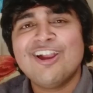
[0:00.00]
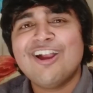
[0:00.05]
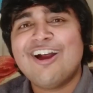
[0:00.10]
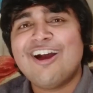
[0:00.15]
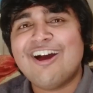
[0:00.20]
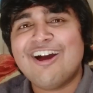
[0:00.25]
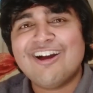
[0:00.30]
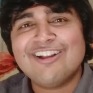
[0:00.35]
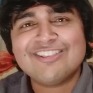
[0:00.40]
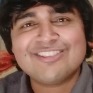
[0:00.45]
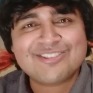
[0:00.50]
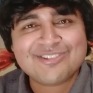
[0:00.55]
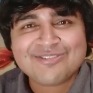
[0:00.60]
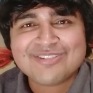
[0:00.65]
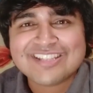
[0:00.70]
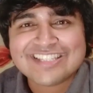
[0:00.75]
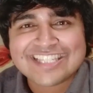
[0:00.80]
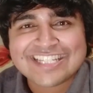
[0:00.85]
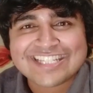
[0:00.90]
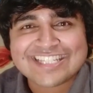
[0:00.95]
Uh, do
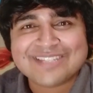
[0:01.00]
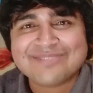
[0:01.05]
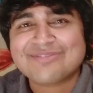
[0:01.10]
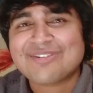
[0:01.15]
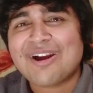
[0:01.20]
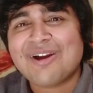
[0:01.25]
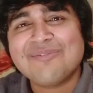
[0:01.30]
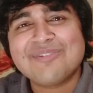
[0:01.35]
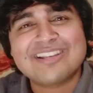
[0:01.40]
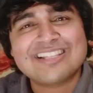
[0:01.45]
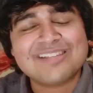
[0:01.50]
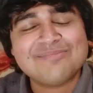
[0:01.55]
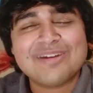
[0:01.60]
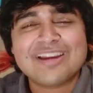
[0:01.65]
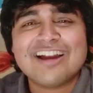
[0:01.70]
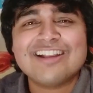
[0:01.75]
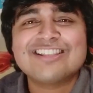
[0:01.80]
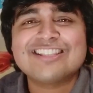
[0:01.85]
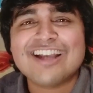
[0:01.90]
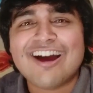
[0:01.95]
consider subscribing because I
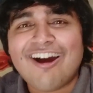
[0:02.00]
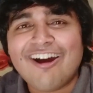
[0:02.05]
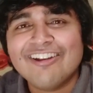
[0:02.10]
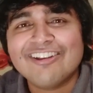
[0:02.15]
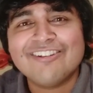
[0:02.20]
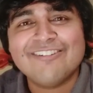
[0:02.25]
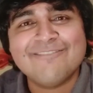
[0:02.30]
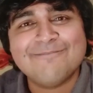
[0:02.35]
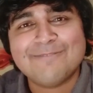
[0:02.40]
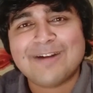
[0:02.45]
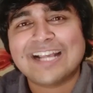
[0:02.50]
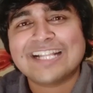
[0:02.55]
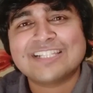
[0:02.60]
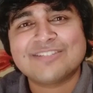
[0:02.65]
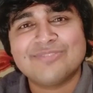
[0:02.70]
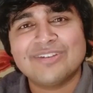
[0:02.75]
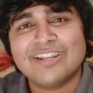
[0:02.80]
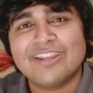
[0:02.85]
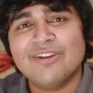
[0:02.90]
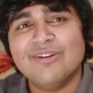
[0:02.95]
make a ton of
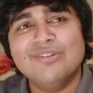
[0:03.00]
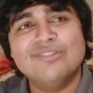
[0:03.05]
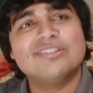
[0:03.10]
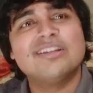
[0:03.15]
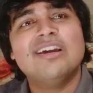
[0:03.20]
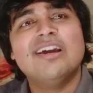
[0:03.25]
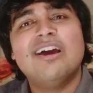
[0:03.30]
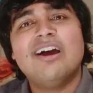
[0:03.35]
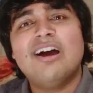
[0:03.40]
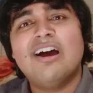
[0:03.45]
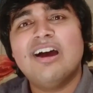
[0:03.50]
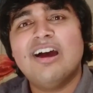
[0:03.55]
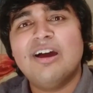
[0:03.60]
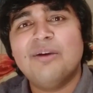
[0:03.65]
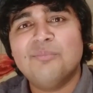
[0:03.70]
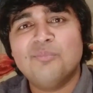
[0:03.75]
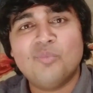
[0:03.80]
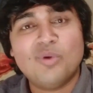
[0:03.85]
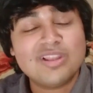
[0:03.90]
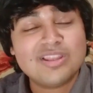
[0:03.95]
maths videos.
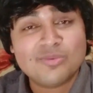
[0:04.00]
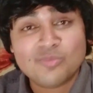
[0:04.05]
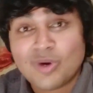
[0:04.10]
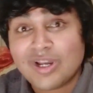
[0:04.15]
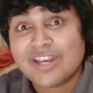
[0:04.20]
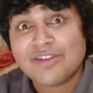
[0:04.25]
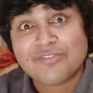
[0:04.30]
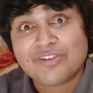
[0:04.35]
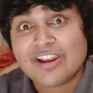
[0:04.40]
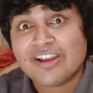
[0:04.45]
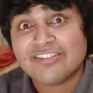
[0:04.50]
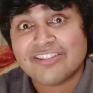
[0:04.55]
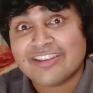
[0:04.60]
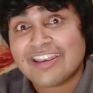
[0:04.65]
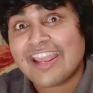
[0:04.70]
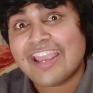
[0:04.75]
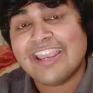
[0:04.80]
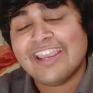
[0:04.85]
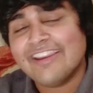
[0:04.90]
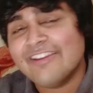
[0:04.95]
Um, one one every other
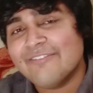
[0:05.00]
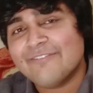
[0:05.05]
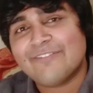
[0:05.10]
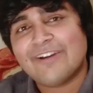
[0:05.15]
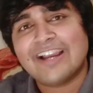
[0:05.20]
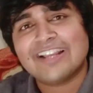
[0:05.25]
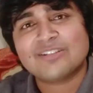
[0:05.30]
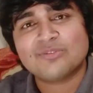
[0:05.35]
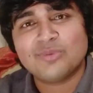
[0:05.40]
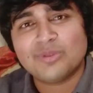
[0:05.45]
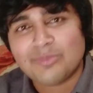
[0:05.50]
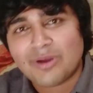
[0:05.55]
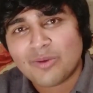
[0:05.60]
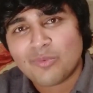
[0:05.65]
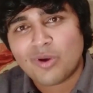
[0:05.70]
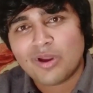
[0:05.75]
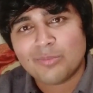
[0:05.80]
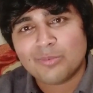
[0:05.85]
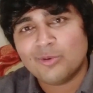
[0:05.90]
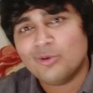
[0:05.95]
day, in fact, with my
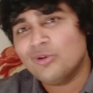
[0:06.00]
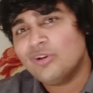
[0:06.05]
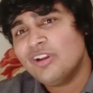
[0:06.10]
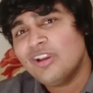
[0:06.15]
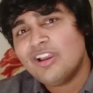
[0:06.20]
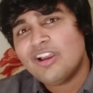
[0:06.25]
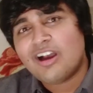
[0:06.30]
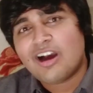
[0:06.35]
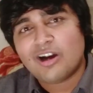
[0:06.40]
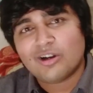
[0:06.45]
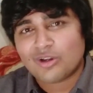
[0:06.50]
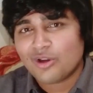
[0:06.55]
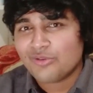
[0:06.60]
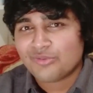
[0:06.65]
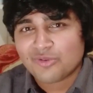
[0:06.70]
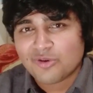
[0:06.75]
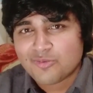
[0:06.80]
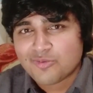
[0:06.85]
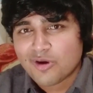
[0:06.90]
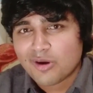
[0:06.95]
whiteboard. I'll go
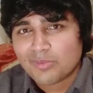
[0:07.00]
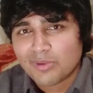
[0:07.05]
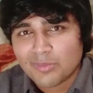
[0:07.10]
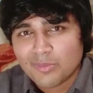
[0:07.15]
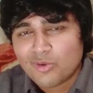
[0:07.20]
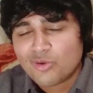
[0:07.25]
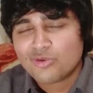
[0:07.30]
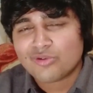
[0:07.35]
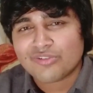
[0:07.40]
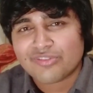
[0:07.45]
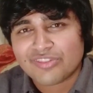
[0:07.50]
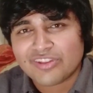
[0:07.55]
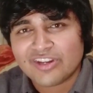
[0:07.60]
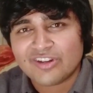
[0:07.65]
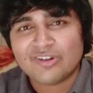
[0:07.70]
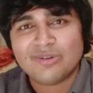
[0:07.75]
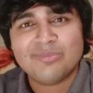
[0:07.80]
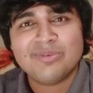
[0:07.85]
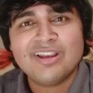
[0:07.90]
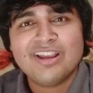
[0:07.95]
through a problem or a
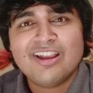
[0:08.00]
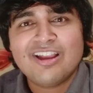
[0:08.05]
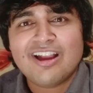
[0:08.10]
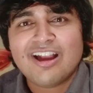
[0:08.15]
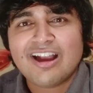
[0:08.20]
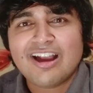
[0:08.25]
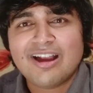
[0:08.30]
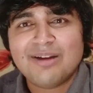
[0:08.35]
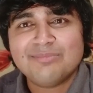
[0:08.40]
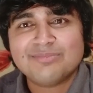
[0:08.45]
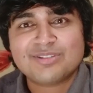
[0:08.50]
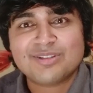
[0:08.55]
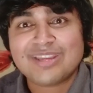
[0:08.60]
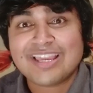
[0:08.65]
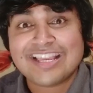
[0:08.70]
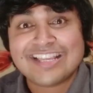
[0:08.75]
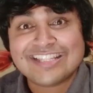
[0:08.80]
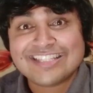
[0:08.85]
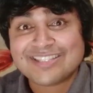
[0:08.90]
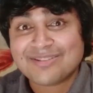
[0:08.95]
theorem. Um, so
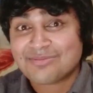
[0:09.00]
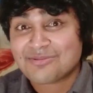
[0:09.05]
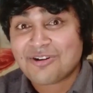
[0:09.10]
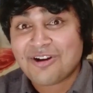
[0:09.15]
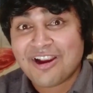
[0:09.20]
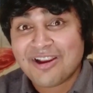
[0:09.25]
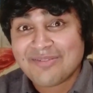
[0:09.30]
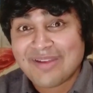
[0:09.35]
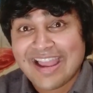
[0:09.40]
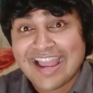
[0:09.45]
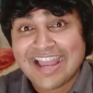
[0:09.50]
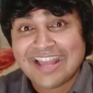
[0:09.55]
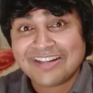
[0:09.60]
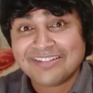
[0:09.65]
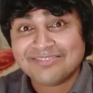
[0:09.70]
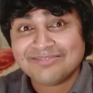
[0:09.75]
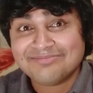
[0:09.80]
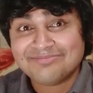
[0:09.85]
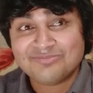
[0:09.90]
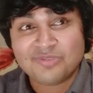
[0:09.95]
yeah, subscribe
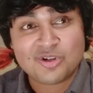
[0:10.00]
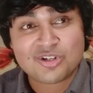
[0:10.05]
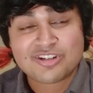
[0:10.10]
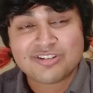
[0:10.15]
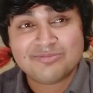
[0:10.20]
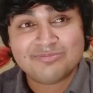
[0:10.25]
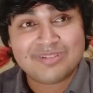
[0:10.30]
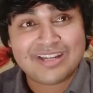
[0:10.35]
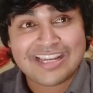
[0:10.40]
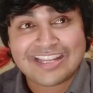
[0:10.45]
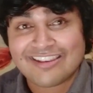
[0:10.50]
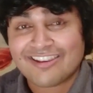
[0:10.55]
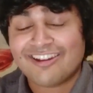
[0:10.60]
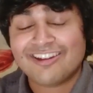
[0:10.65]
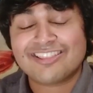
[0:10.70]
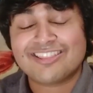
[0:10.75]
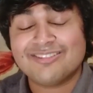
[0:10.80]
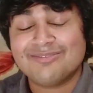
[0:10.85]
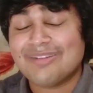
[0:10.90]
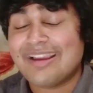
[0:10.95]
and watch them and
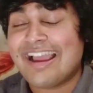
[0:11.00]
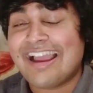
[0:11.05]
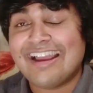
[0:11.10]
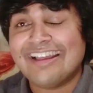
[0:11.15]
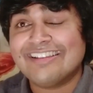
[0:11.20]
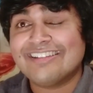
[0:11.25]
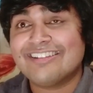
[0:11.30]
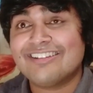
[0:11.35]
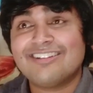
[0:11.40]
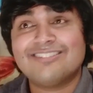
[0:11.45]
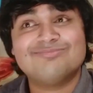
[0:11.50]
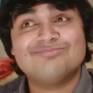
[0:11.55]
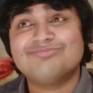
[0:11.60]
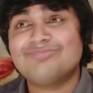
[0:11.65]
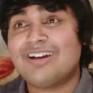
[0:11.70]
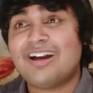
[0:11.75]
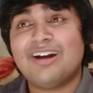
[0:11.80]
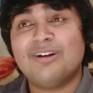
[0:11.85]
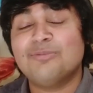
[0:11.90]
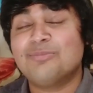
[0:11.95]
like them, and
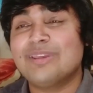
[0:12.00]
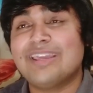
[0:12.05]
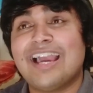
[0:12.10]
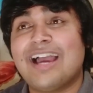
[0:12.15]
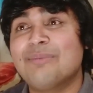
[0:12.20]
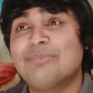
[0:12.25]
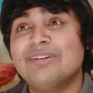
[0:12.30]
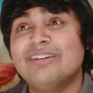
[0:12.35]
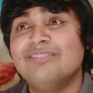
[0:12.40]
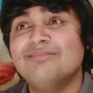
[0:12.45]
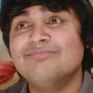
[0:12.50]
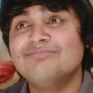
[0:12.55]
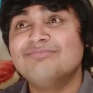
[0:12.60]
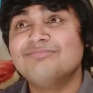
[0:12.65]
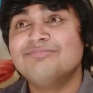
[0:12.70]
I'll be happy.